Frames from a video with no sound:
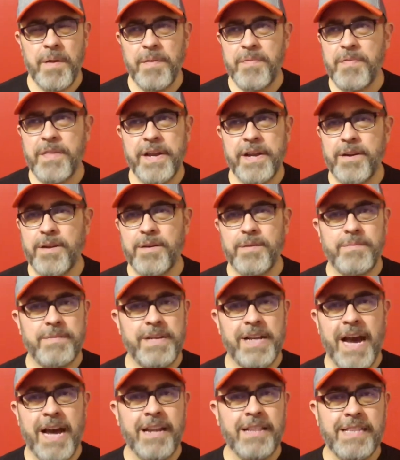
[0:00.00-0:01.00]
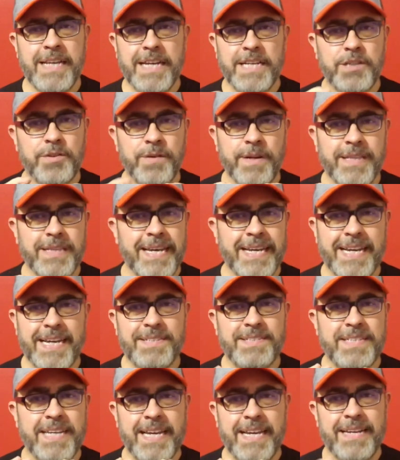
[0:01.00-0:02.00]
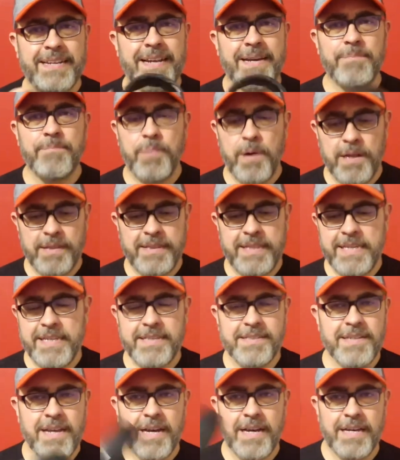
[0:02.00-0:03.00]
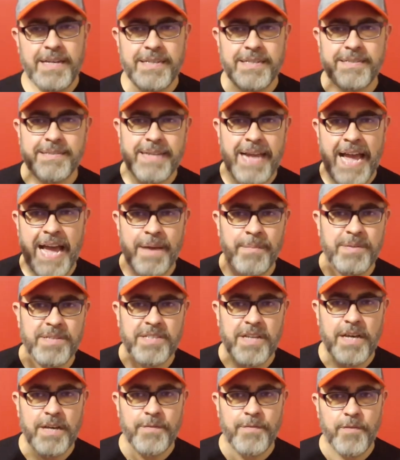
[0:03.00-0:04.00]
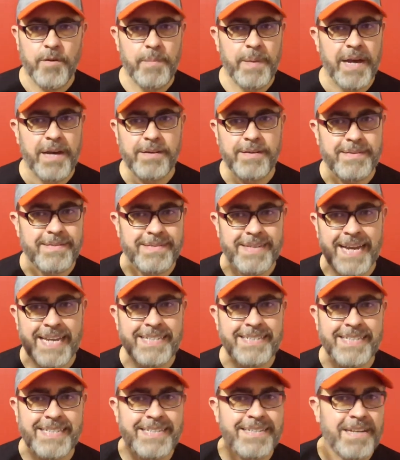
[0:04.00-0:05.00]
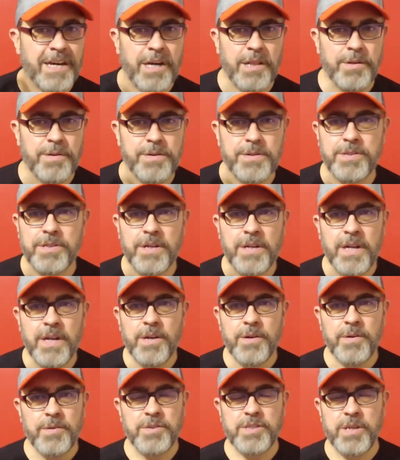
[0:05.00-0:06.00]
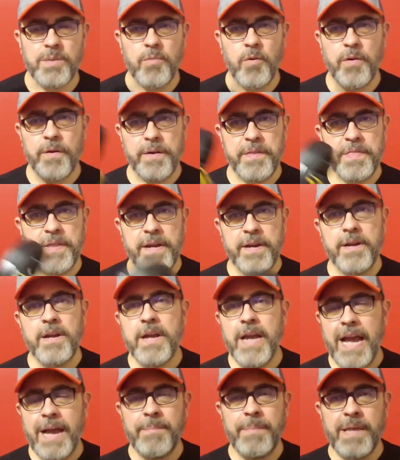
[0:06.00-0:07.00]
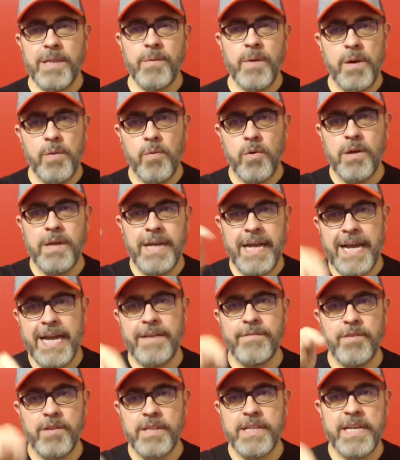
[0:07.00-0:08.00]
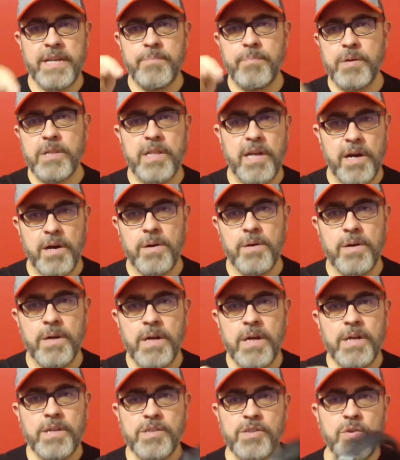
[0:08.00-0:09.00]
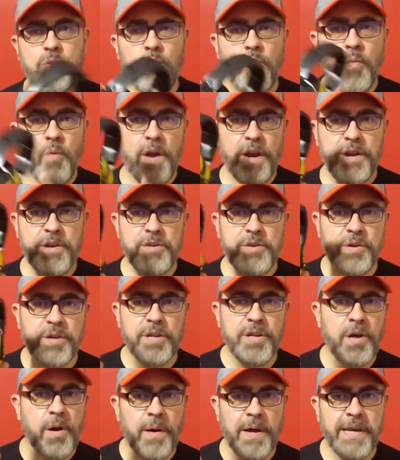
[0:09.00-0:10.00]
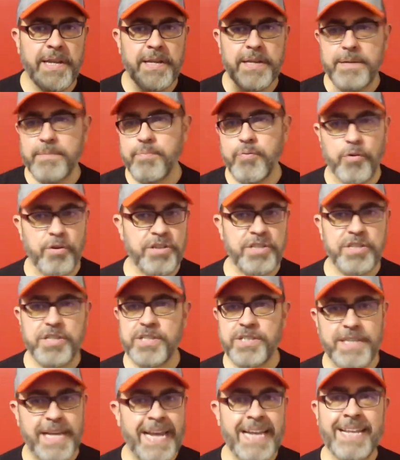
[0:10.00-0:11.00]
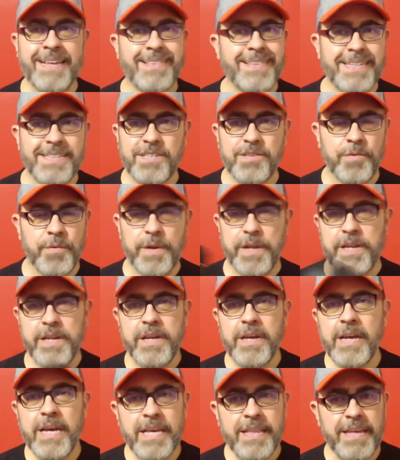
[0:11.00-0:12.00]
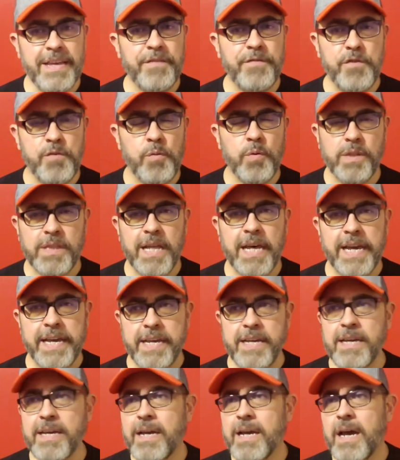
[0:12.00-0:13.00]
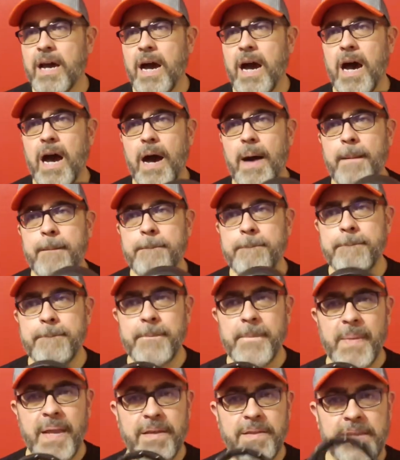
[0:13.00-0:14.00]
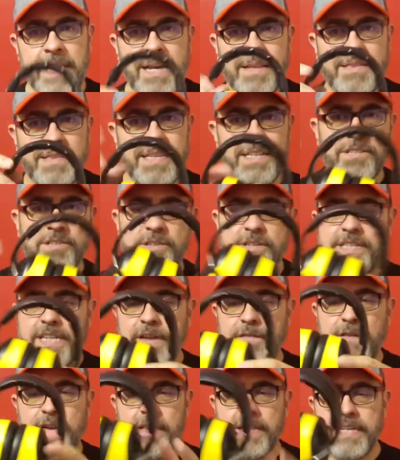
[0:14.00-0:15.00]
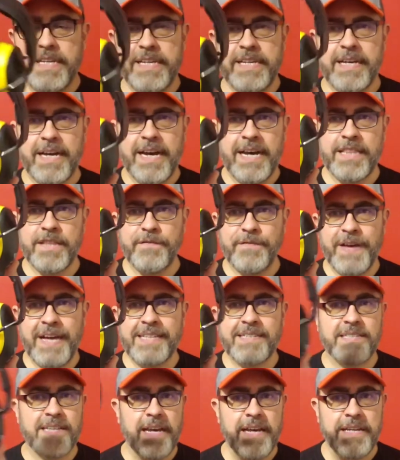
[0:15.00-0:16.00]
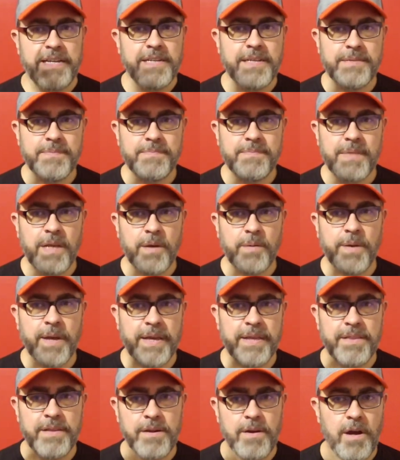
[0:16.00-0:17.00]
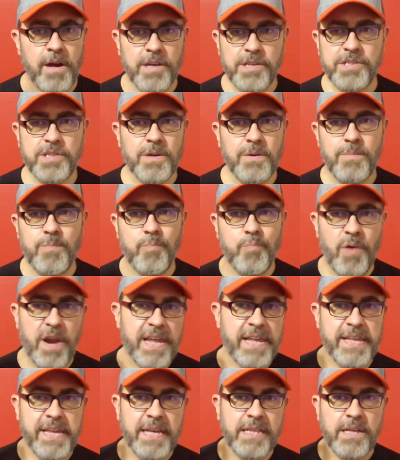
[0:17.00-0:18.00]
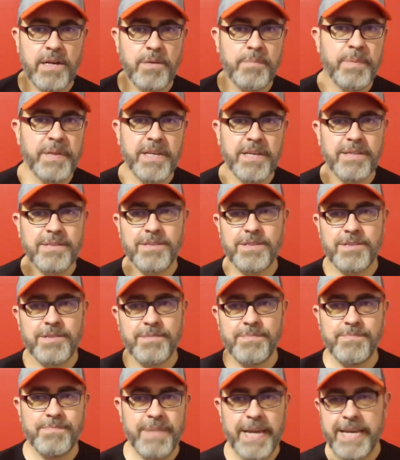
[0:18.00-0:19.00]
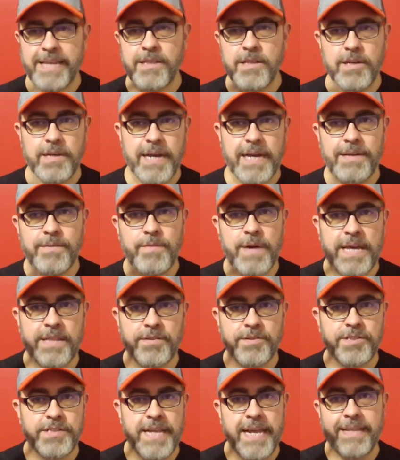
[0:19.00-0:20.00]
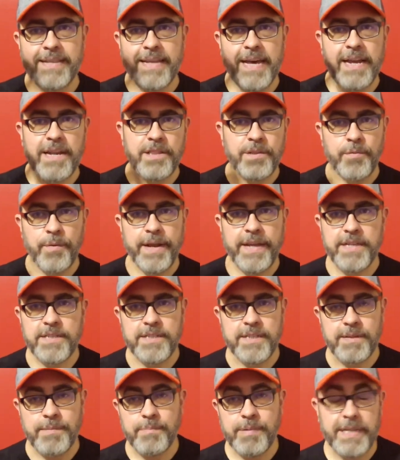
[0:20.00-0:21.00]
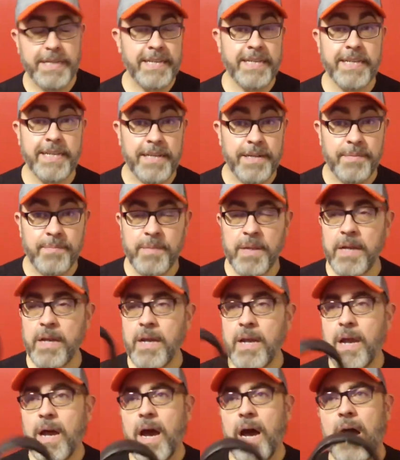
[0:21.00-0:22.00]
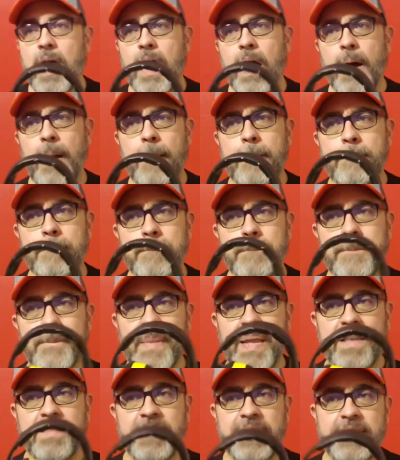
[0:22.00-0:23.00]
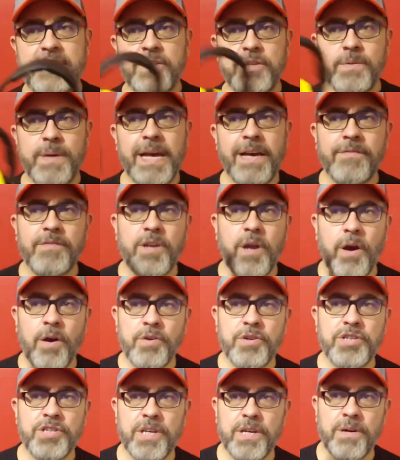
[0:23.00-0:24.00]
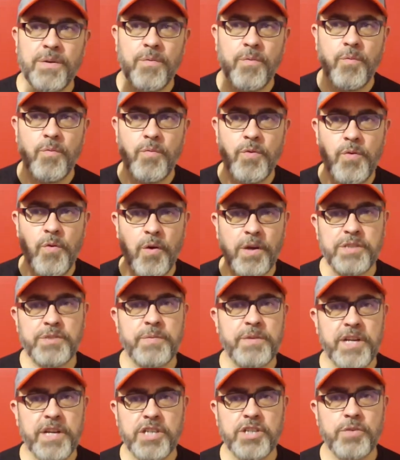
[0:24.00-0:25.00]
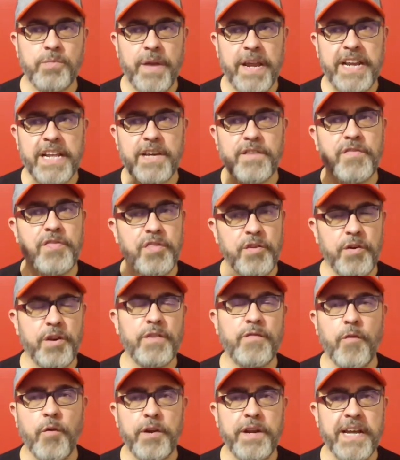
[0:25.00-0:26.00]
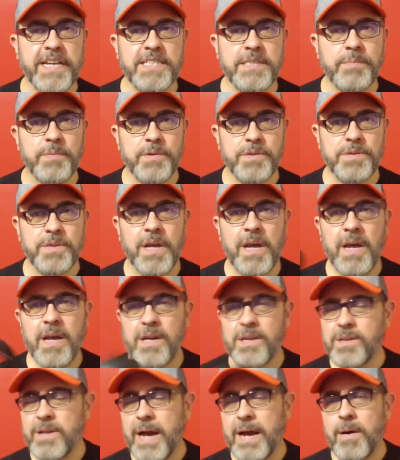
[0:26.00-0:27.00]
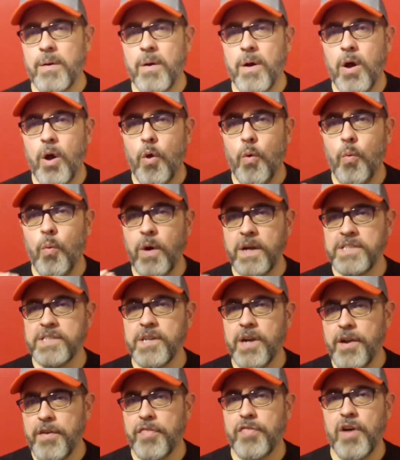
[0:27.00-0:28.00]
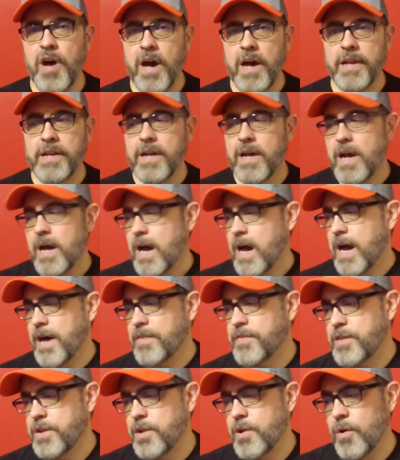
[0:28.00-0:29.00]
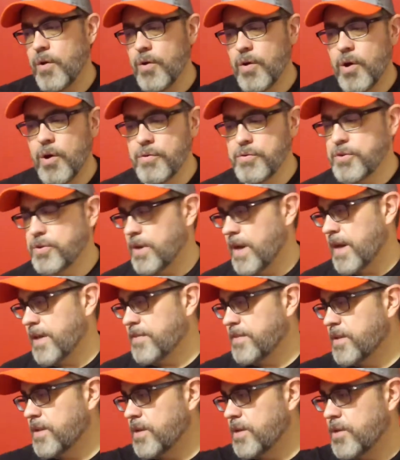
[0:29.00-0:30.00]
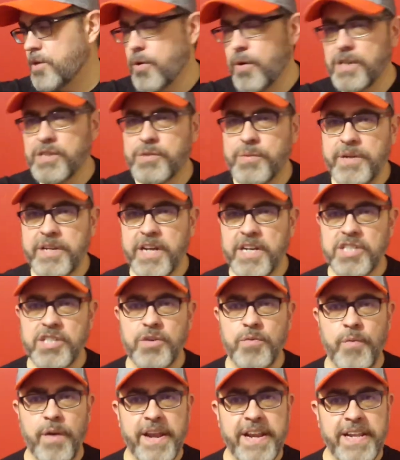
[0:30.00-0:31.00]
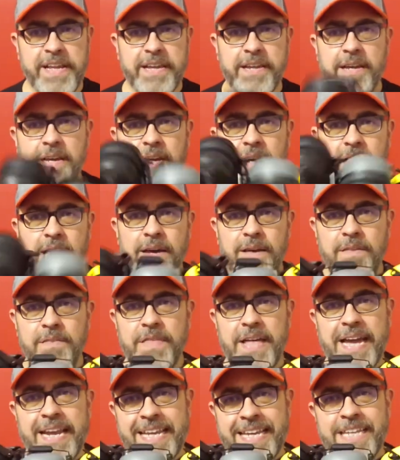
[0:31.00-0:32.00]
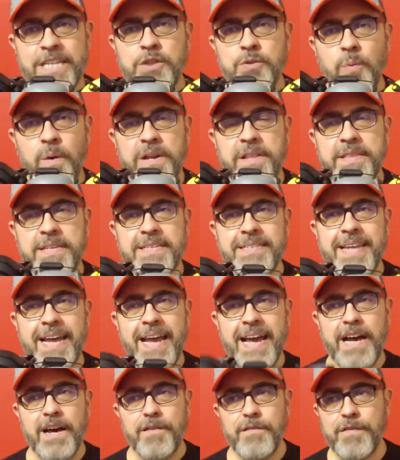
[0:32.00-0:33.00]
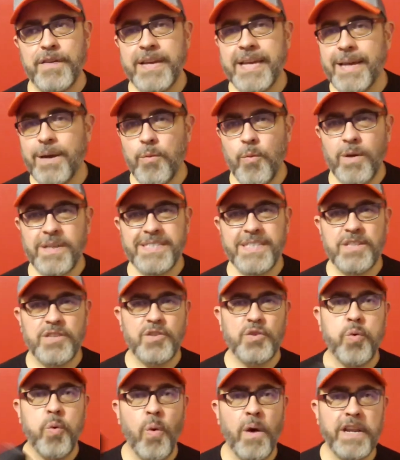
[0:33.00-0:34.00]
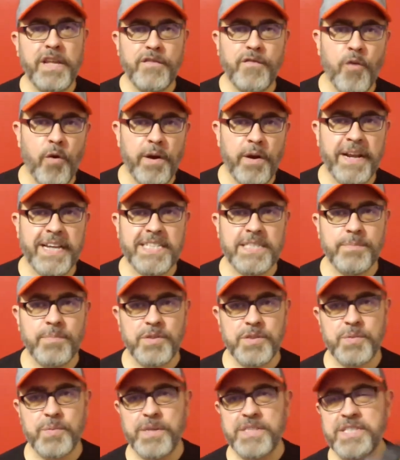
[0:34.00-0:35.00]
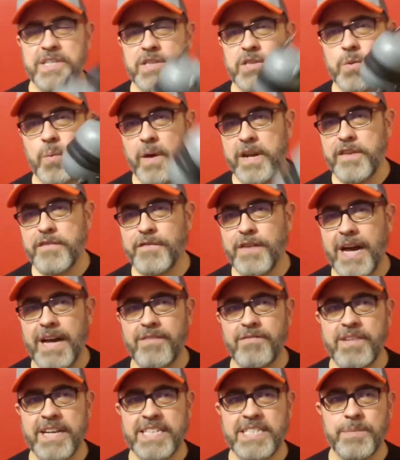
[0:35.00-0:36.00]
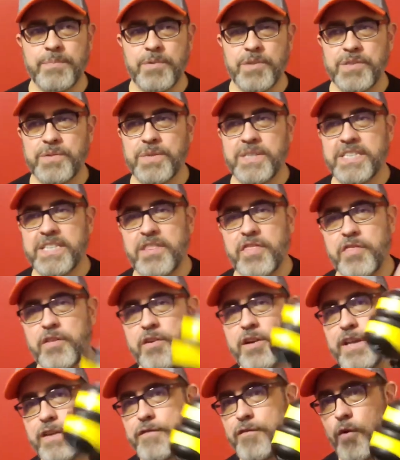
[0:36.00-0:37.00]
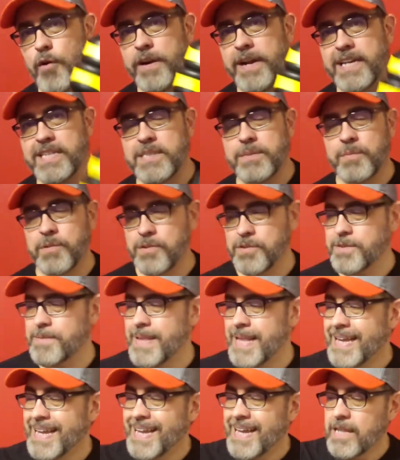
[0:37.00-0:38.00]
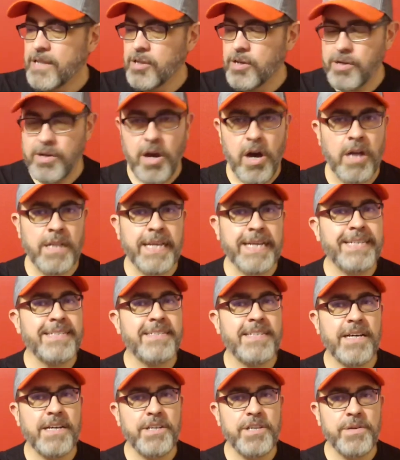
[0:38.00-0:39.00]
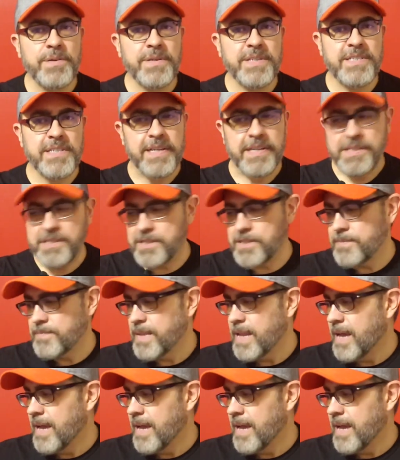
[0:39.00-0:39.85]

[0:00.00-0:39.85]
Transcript: They're non-electric, like I said. Bought these on Amazon for about $19 or somewhere in there. And by the way, we'll have a link below to where you can go ahead and purchase any of these three if you would like. Yeah, these are definitely on the fat side. Okay, they're also bright yellow because, hey, look, I'd rather stand out in the range than blend in. They do have an OSHA noise reduction rating of 34 decibels. Now, what's our thought on the noise reduction rating that each one of these have? Was it 24 decibels? Was it 25 decibels? Is it 34 decibels? Look, all I can tell you is this.